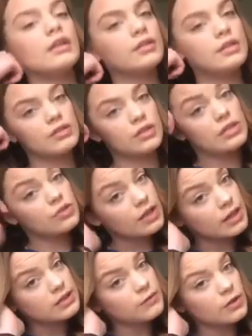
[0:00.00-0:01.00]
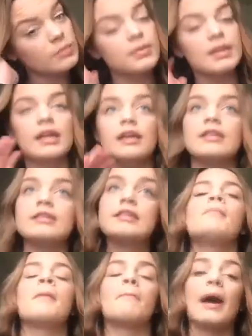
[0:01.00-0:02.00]
an interdistricts transfer because
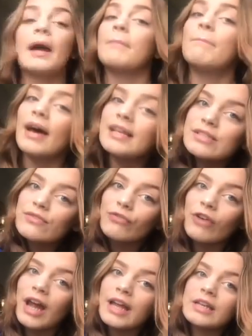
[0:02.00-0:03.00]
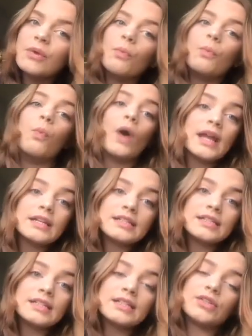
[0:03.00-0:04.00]
my best friend
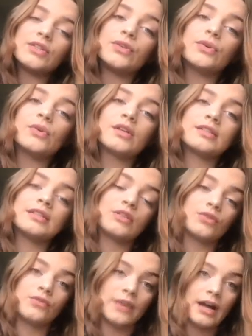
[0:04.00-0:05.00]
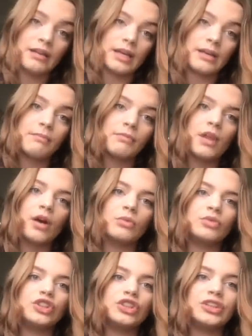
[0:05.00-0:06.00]
went to, oh
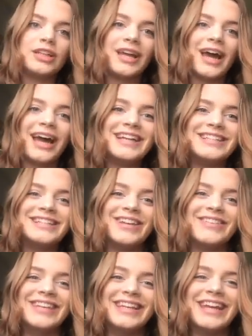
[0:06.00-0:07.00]
shit, I said the